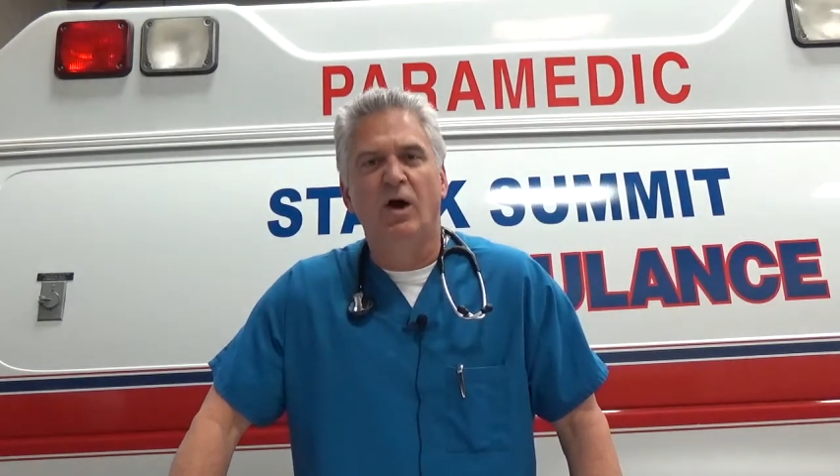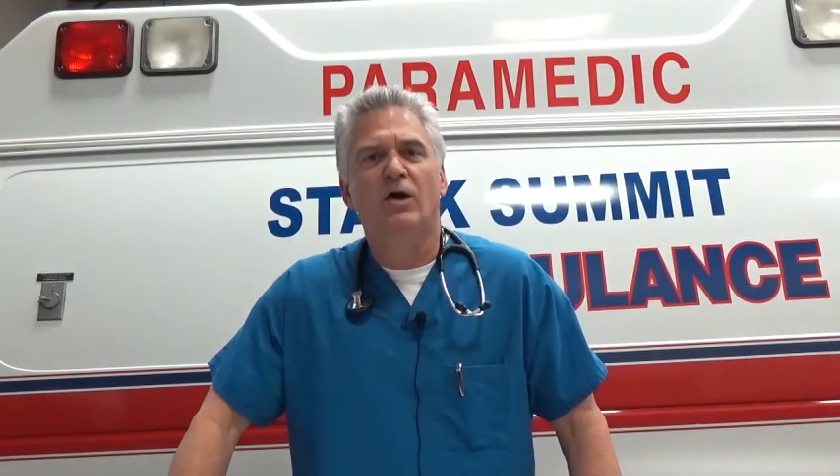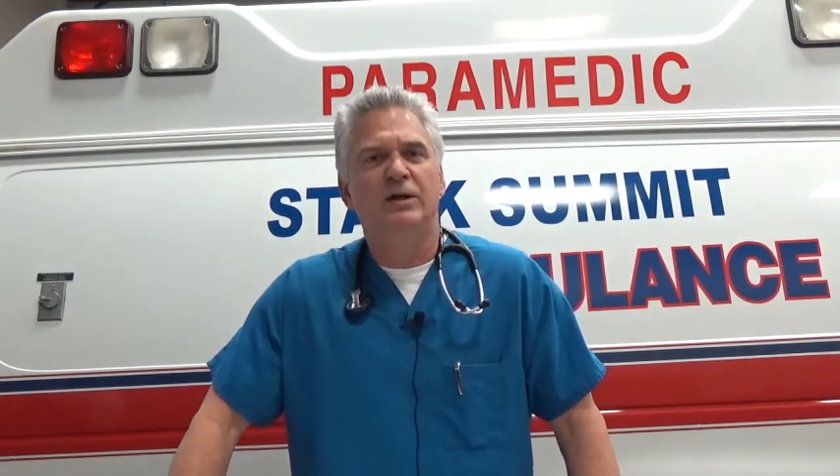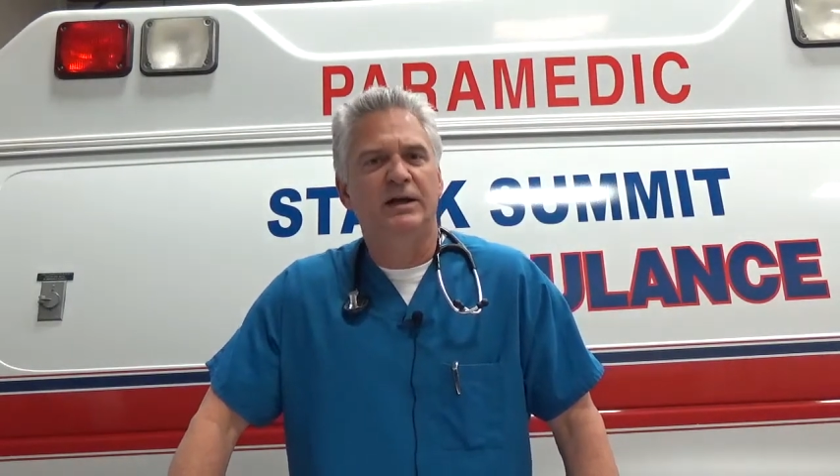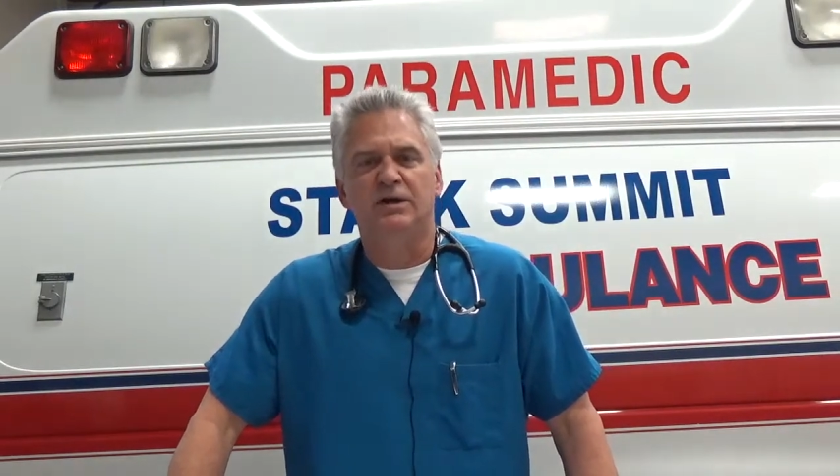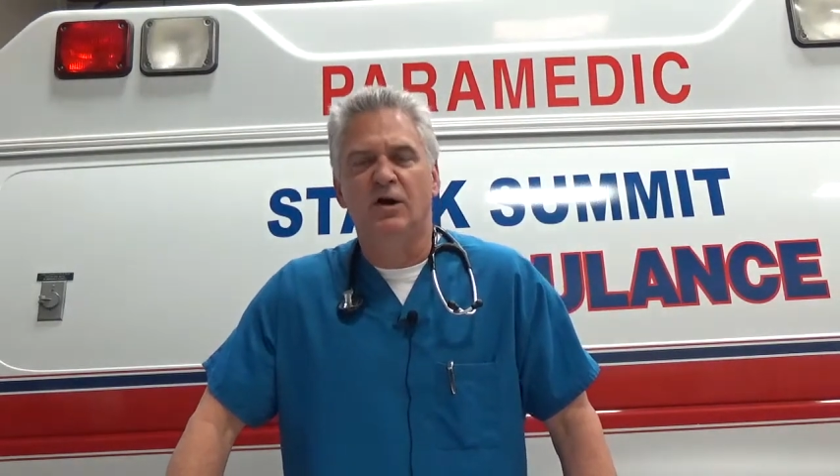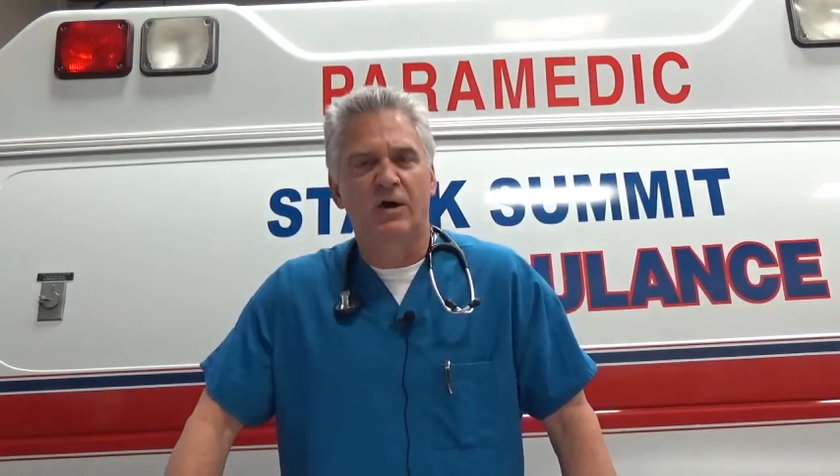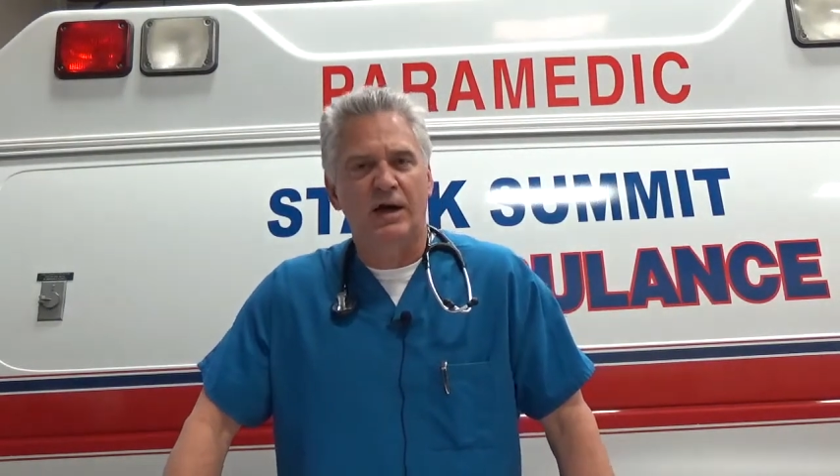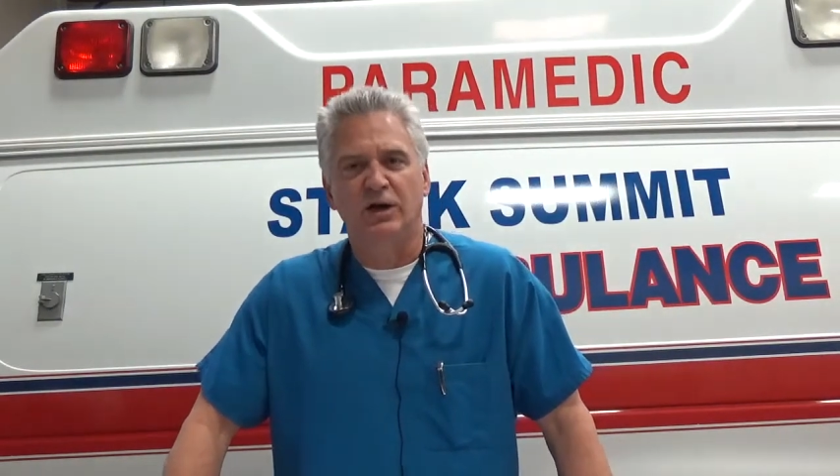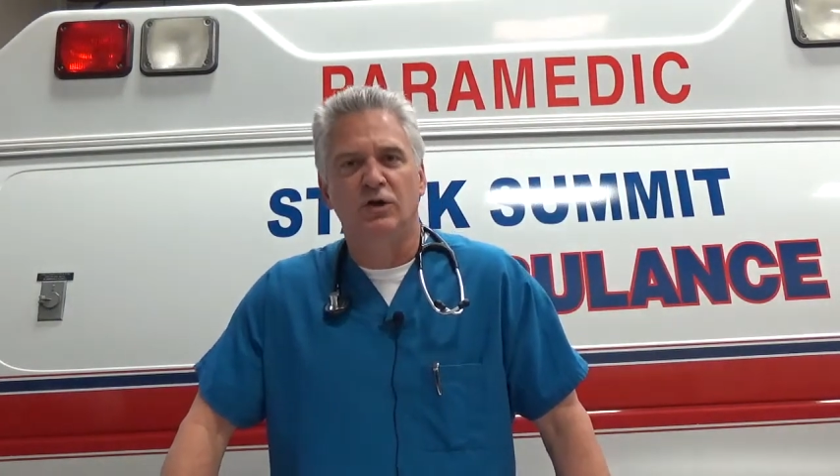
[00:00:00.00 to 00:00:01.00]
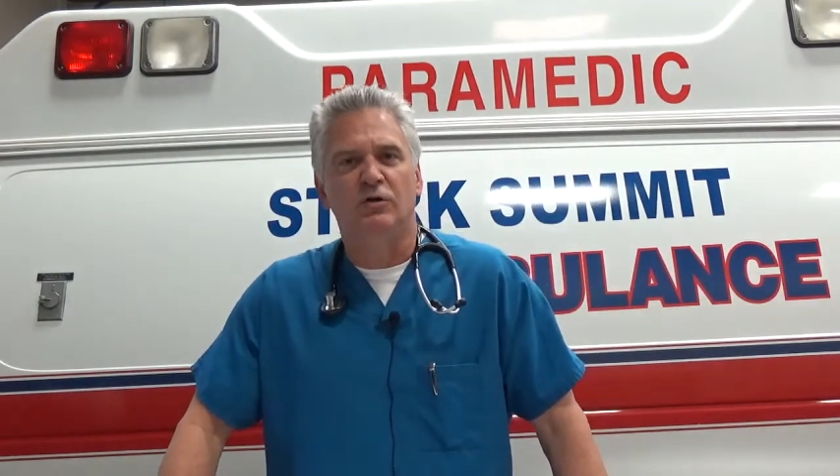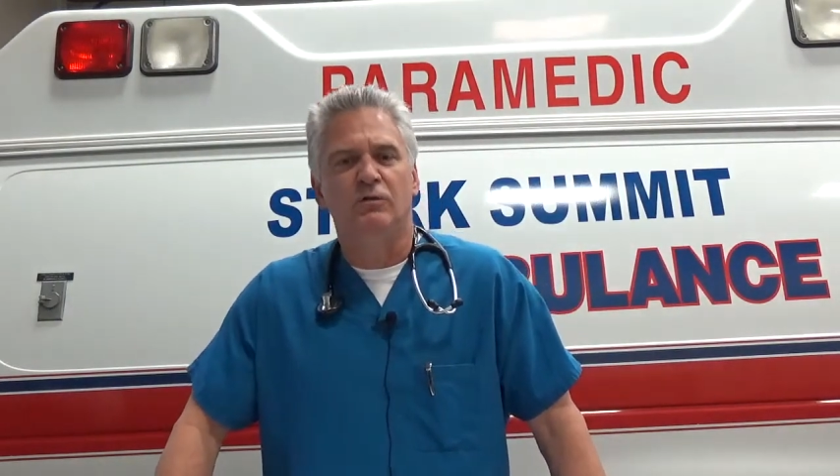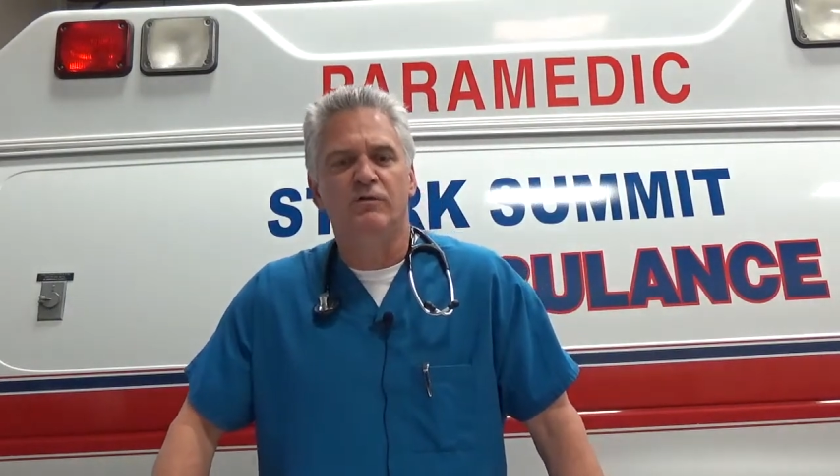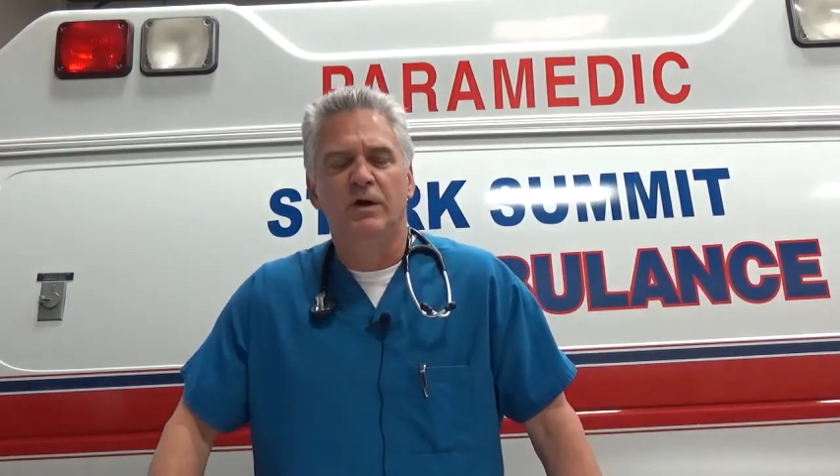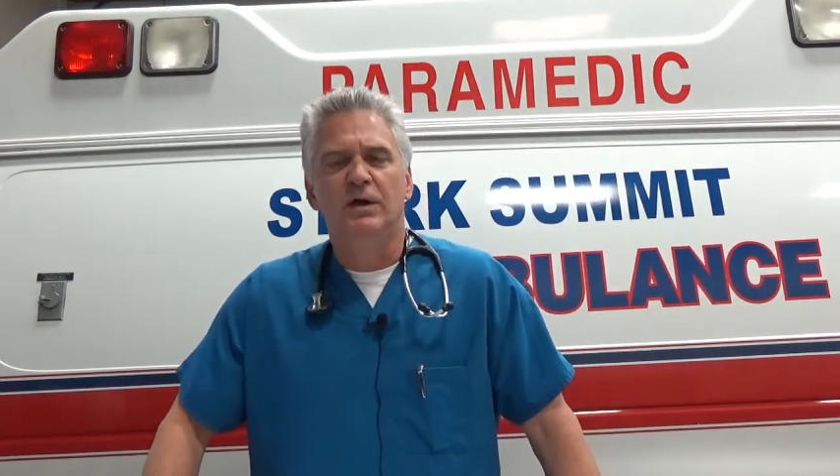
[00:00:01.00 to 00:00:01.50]
all need to know how to
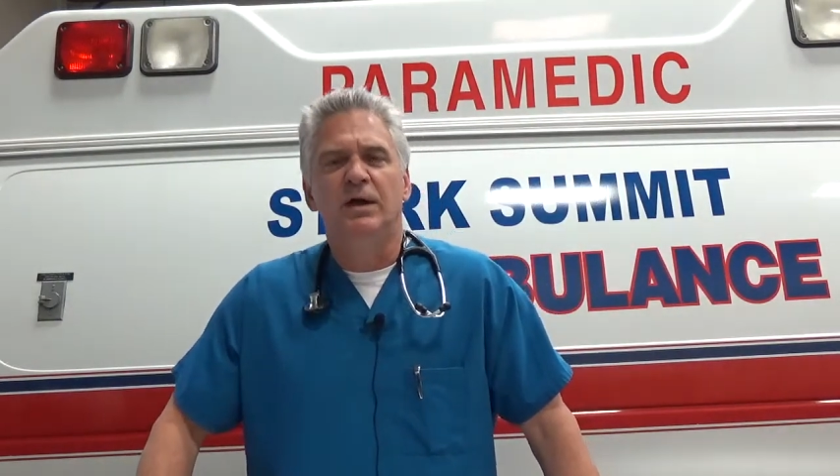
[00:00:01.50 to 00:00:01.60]
use